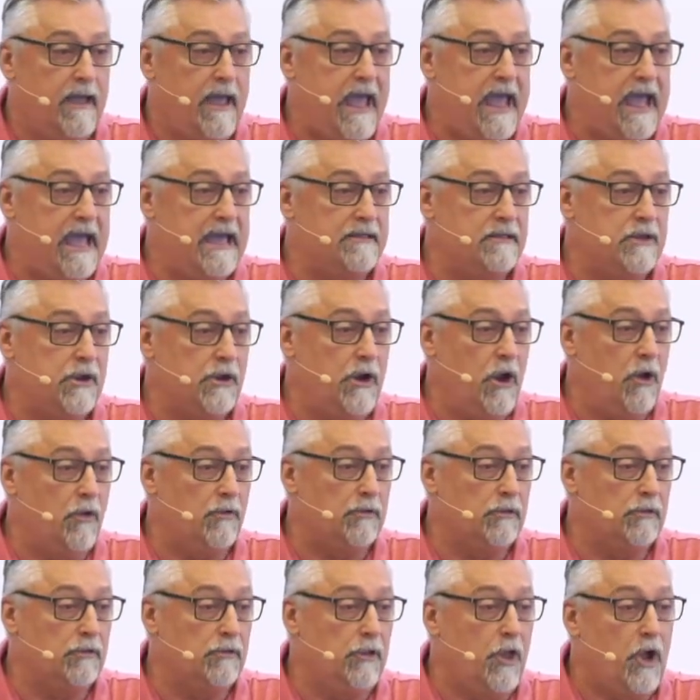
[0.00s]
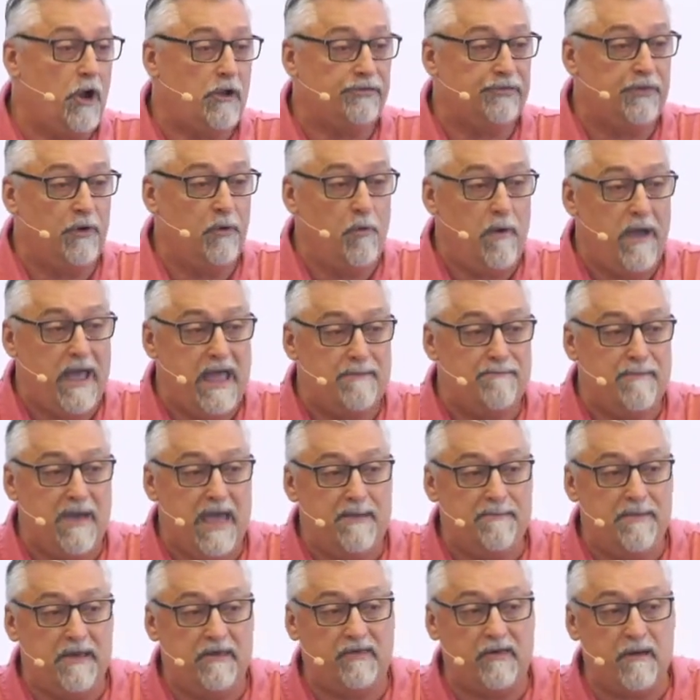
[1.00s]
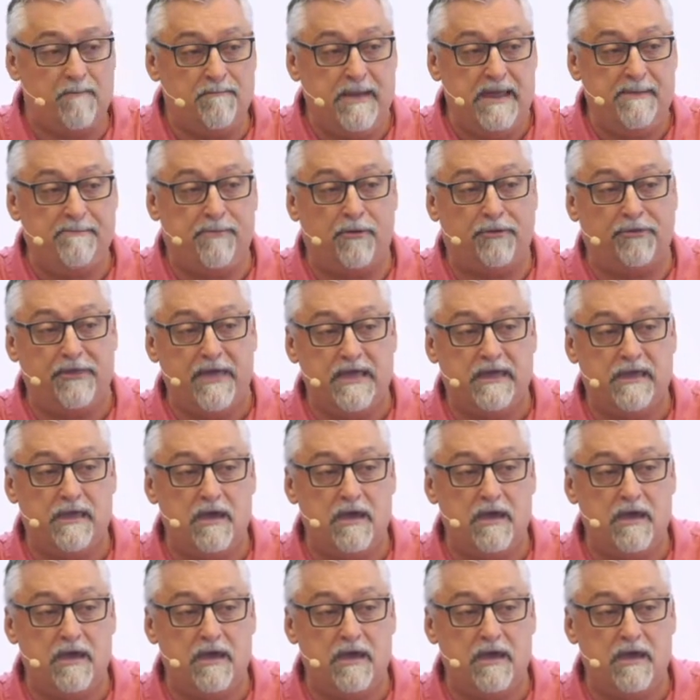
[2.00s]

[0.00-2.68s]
and you don't look the way maybe some people think